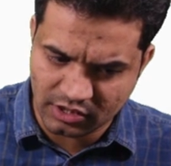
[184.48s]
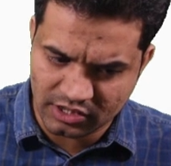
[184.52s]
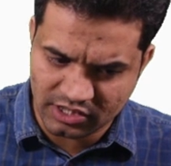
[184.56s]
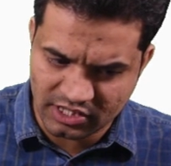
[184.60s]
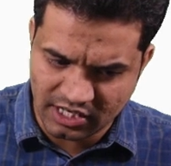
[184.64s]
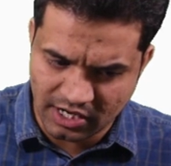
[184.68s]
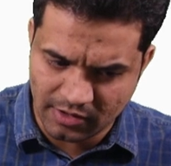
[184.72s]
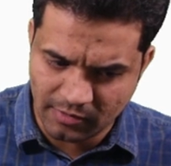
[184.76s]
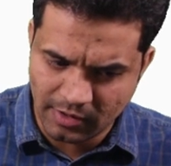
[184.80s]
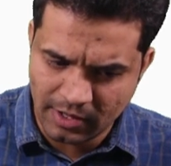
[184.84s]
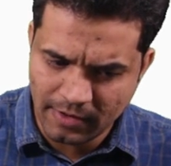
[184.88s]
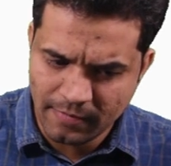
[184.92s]
to the
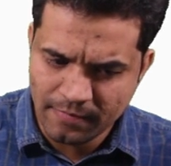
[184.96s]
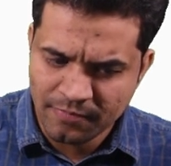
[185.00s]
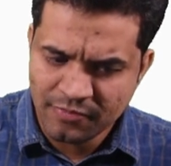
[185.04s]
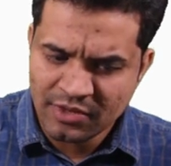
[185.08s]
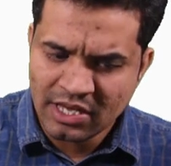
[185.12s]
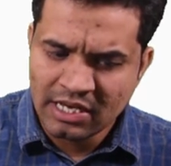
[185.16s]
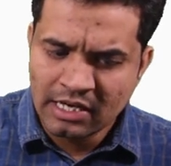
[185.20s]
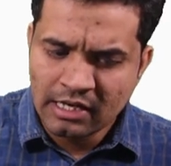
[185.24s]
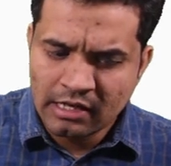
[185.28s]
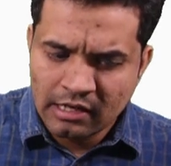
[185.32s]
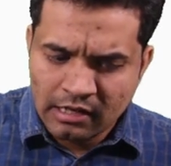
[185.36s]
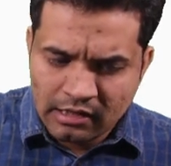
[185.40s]
Java.
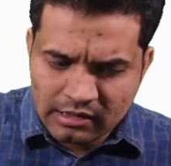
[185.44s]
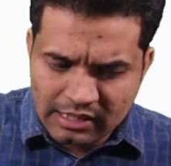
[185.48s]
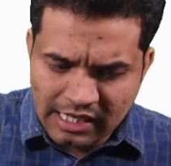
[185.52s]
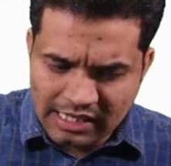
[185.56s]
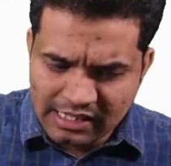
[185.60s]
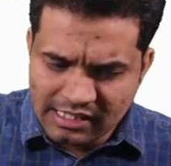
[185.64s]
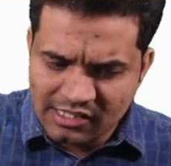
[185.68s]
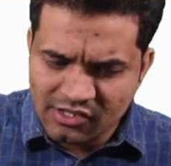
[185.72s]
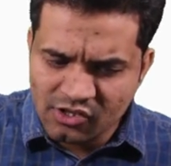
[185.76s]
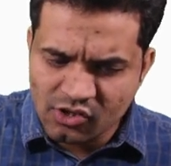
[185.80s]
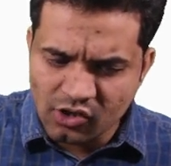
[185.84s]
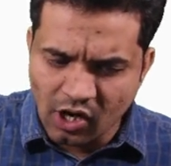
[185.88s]

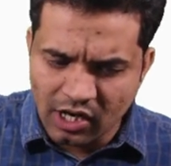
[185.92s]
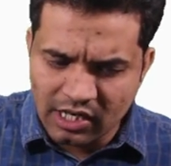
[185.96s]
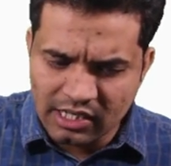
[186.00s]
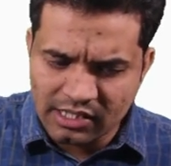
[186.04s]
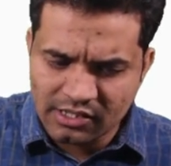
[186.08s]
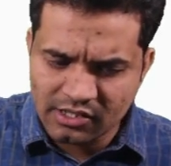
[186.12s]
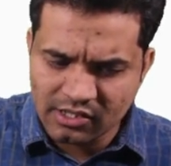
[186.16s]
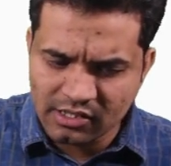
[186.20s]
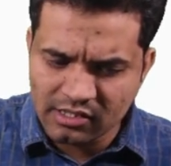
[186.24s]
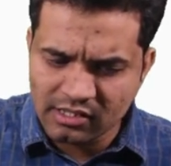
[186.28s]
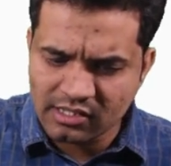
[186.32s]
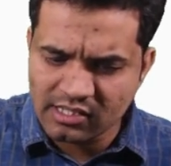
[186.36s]
Then
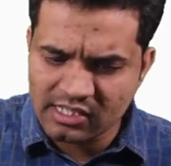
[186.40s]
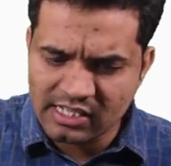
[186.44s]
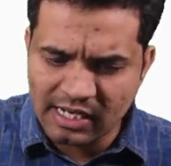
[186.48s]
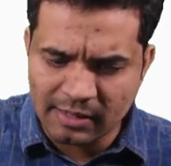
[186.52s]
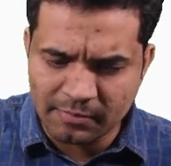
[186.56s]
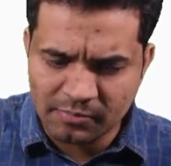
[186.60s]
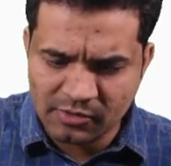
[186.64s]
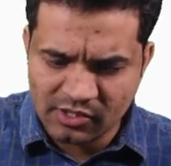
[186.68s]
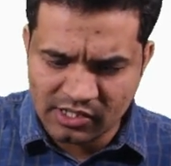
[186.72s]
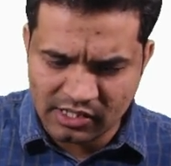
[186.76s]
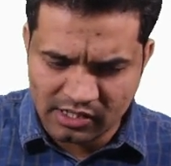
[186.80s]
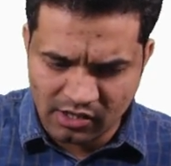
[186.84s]
installation
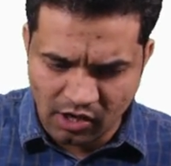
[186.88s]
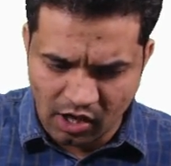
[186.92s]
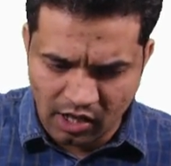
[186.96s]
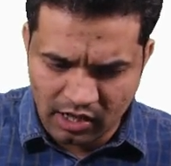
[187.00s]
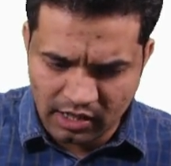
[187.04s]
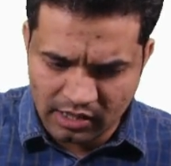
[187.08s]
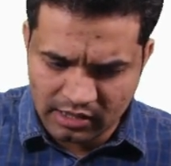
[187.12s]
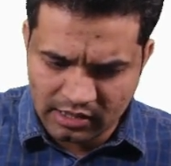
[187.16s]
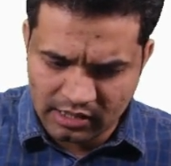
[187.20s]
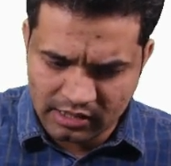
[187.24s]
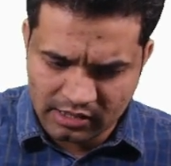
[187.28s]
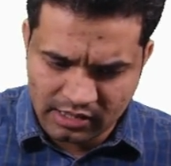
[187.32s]
steps and
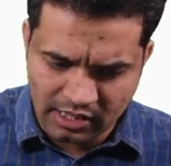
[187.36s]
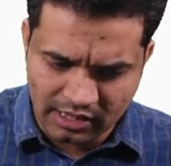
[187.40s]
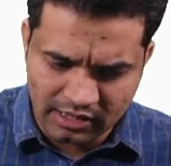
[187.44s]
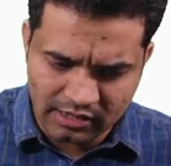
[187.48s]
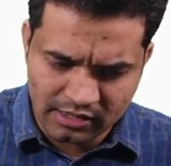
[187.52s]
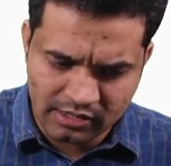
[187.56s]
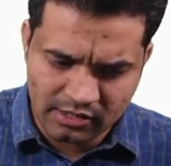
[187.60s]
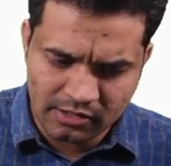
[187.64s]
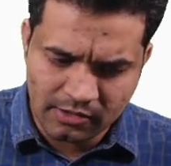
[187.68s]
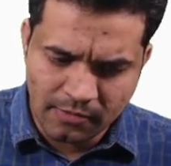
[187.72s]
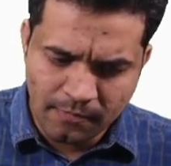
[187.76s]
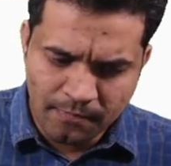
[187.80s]
all other
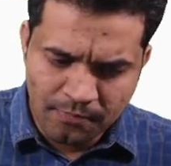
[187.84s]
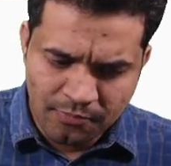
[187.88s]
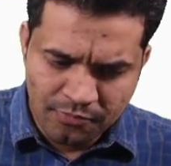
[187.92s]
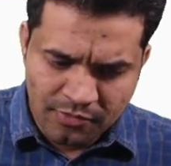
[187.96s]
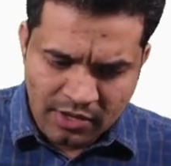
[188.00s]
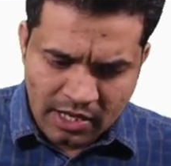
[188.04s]
things.